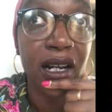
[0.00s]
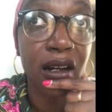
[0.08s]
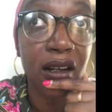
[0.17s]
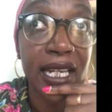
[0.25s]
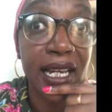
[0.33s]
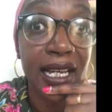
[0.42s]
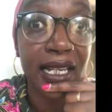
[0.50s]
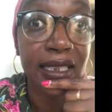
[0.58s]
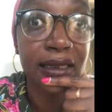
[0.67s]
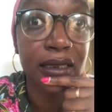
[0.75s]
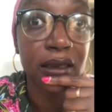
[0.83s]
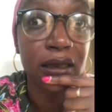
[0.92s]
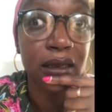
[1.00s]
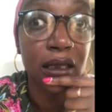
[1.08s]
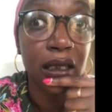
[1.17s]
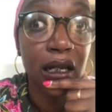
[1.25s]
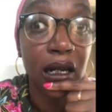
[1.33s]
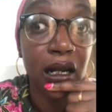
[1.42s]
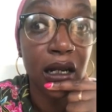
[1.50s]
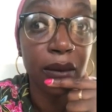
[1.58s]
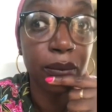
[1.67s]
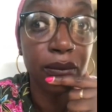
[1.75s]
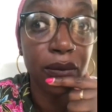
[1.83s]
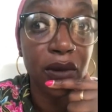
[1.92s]
I had
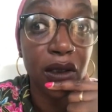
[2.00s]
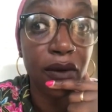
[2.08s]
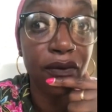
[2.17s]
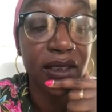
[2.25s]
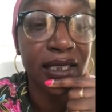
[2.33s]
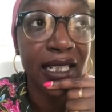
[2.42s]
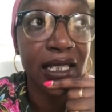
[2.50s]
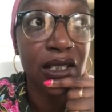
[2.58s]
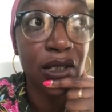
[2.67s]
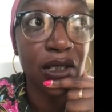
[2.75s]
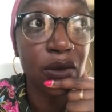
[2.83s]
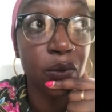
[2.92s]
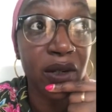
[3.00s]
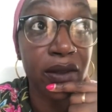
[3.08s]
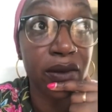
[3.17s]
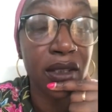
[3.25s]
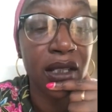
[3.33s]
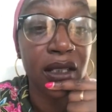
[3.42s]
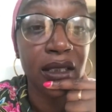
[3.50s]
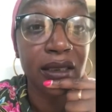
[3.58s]
conversations with